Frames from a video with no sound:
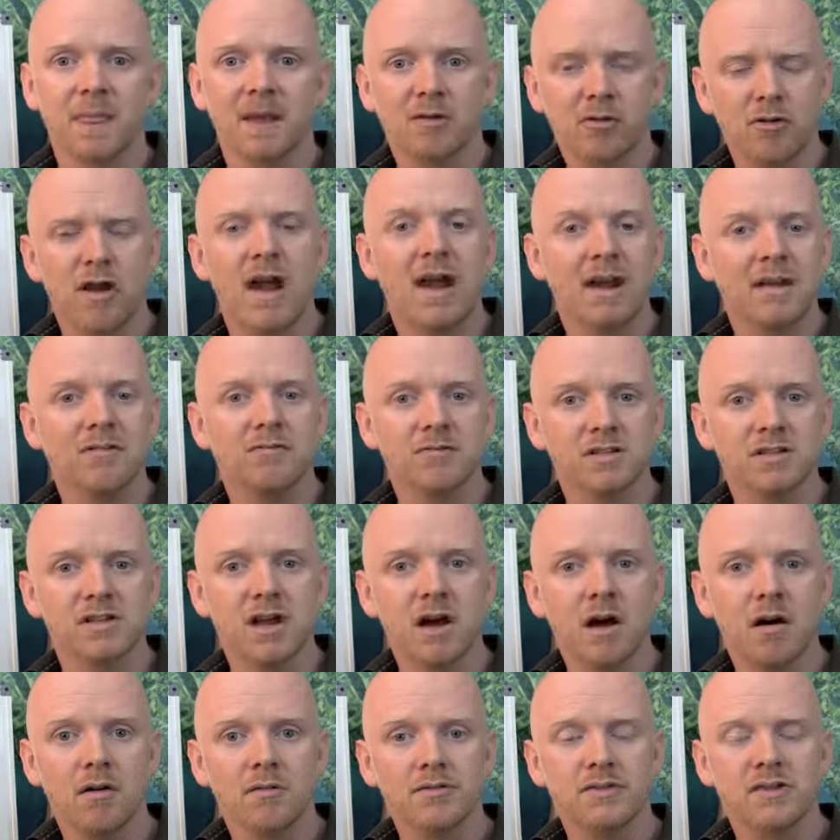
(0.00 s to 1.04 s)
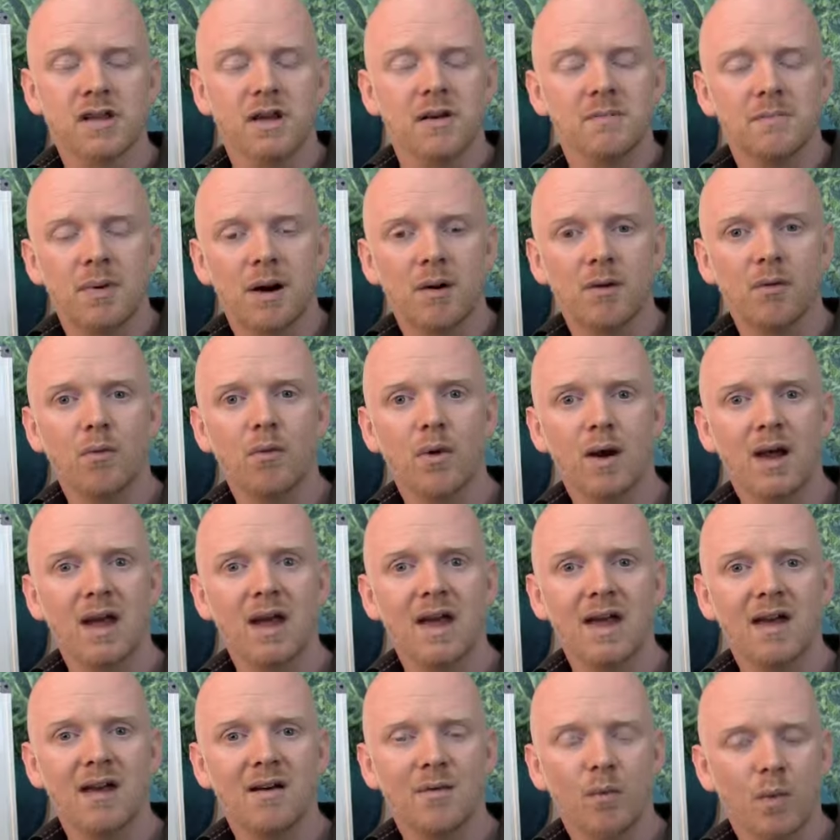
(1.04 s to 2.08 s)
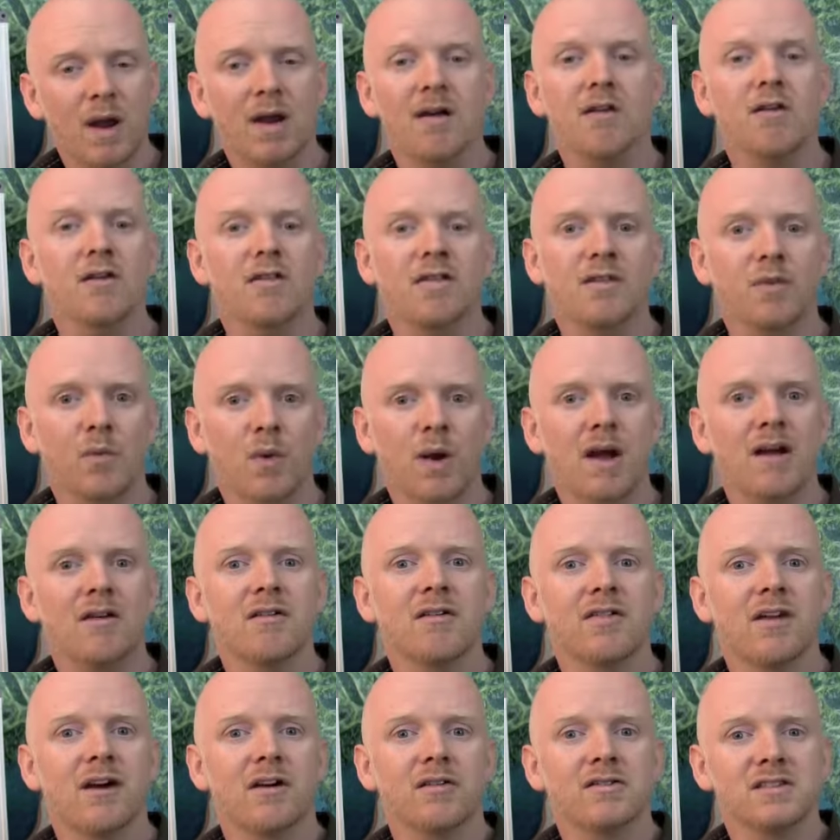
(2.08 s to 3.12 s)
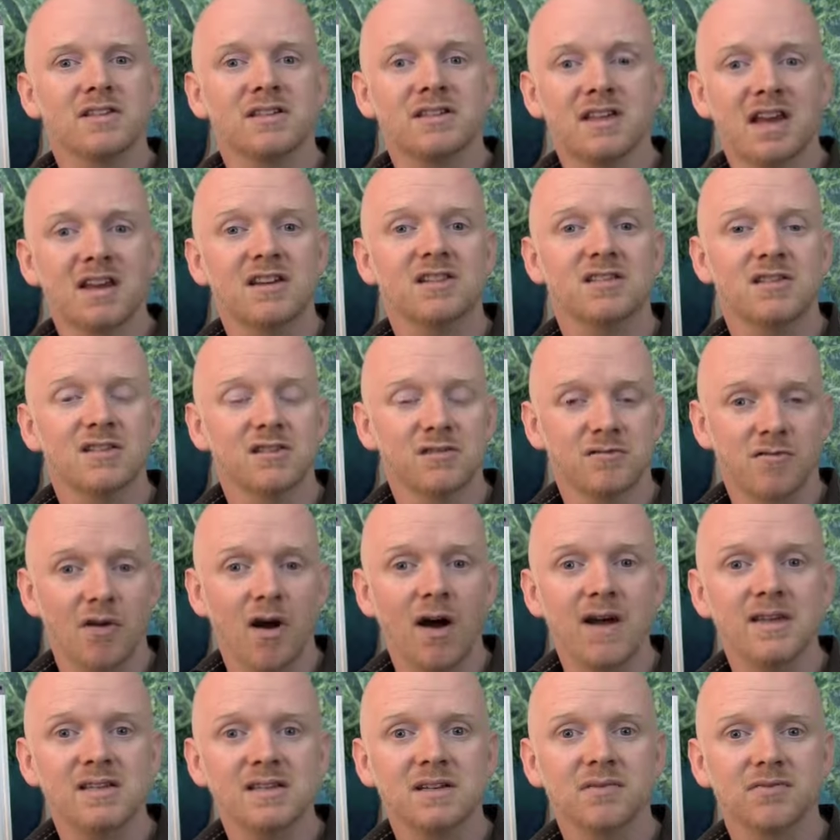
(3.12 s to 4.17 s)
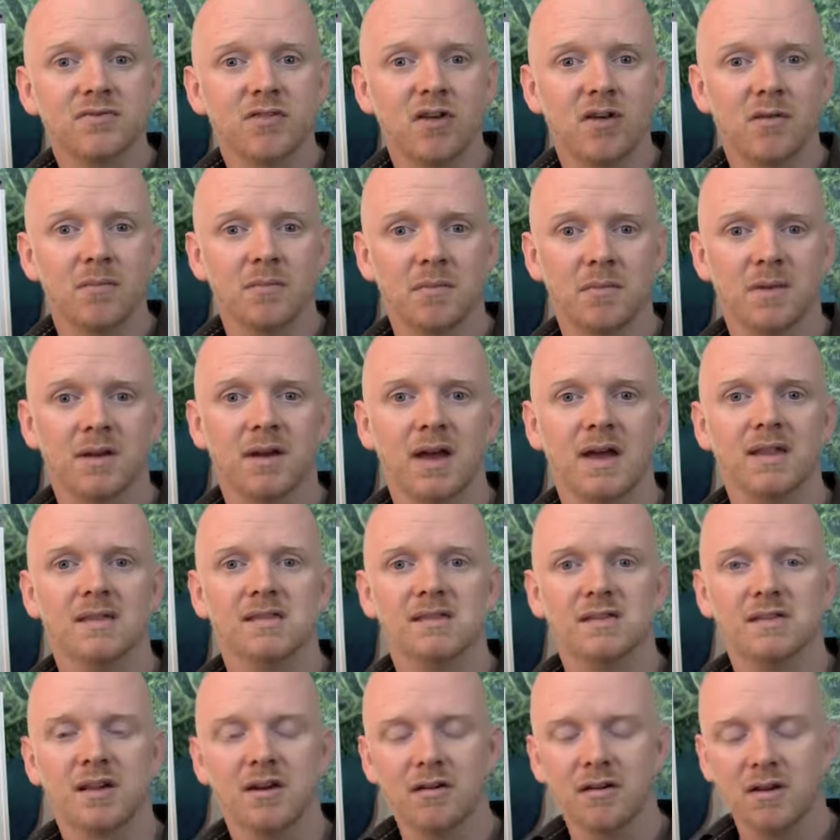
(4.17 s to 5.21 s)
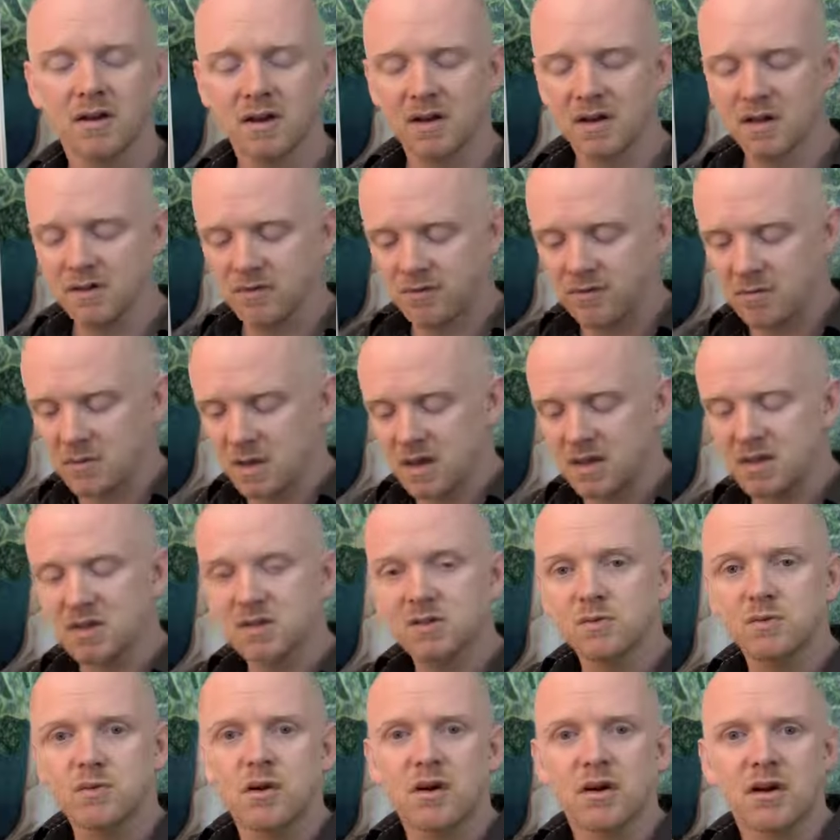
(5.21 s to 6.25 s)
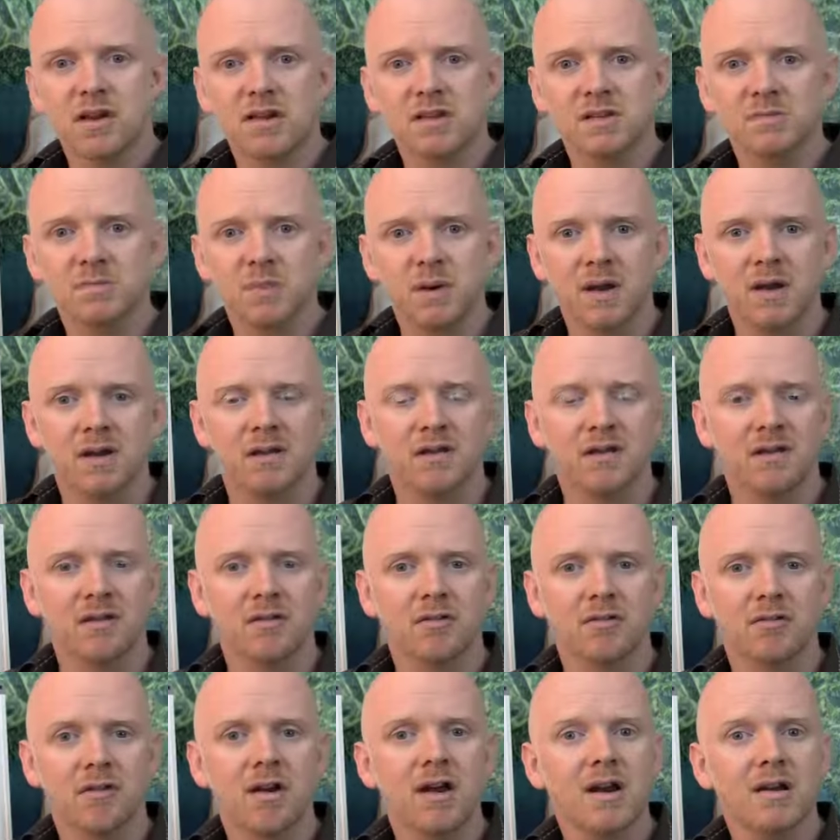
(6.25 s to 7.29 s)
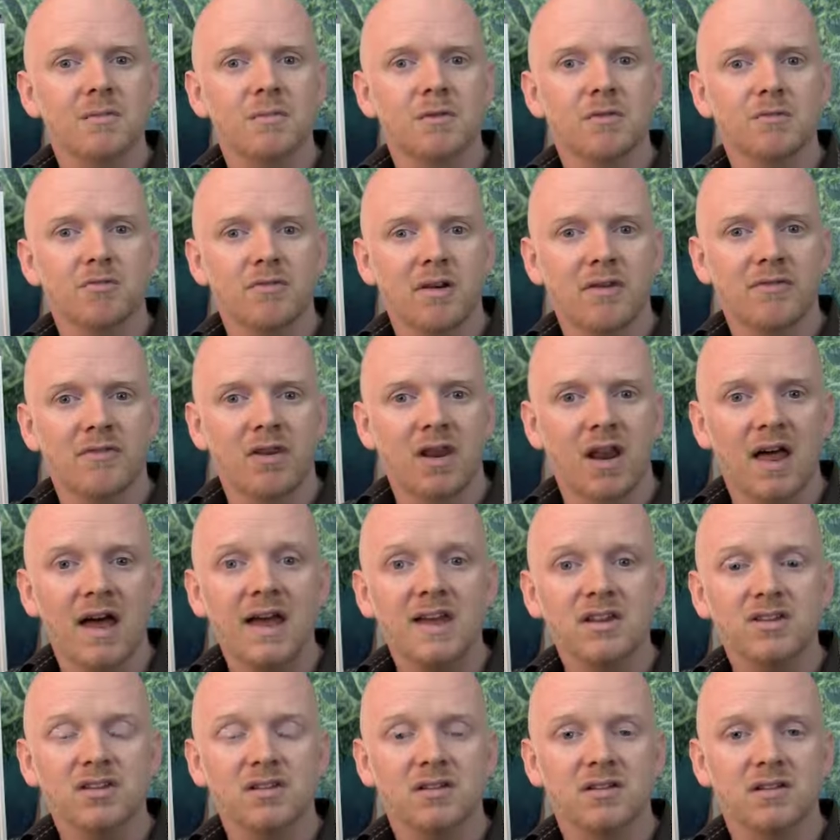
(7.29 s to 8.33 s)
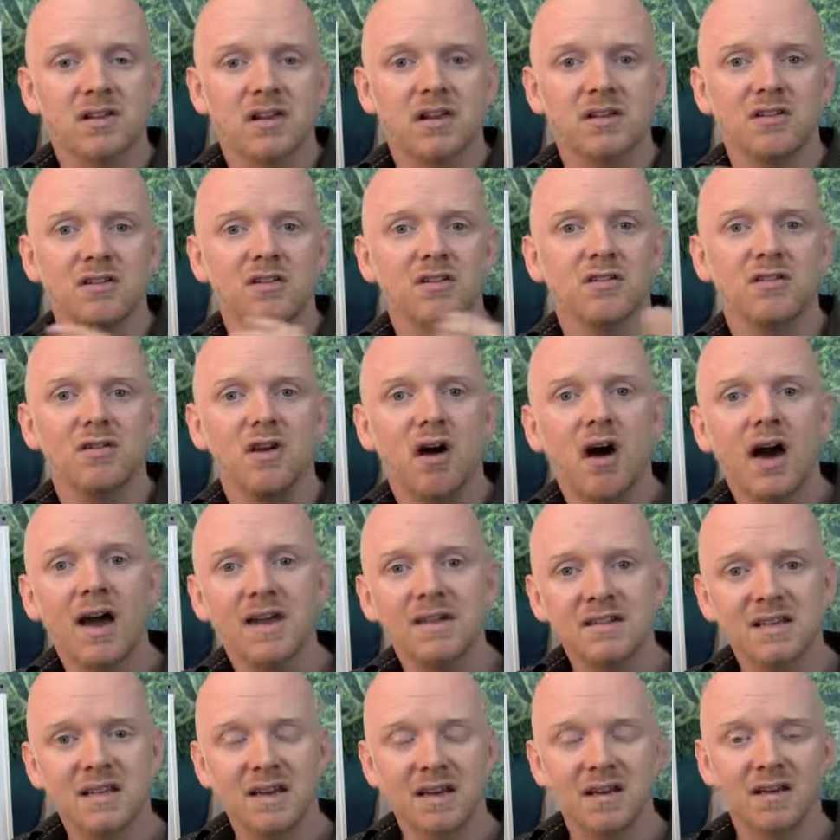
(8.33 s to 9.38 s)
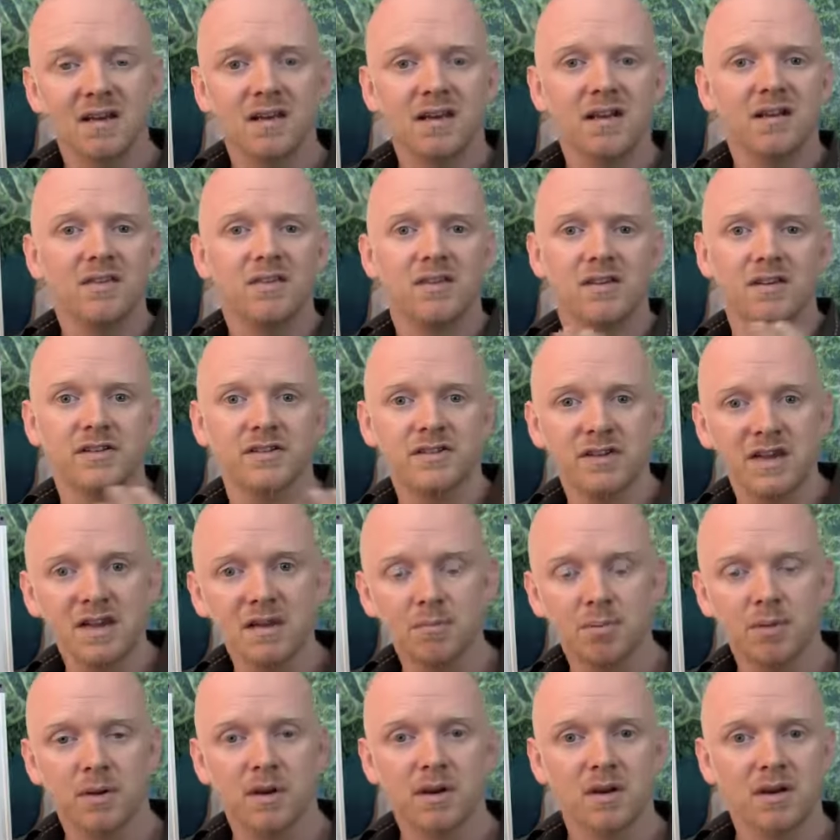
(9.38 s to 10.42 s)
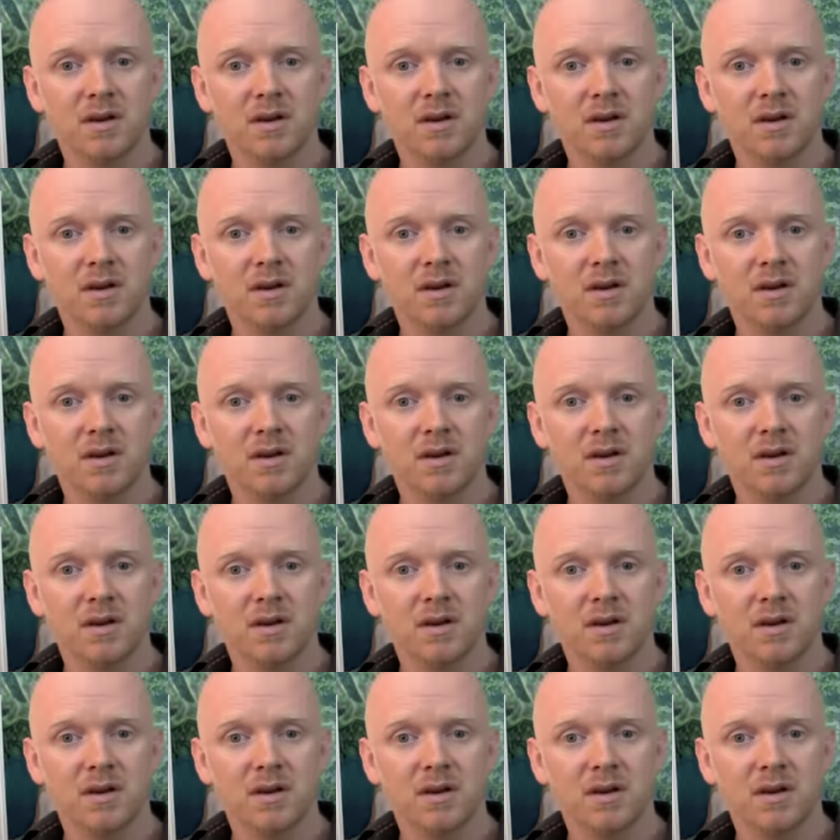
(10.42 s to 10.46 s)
creating results. But where are those intentions arising from? And so for me, this work has been an incredible revelation in uniting the deep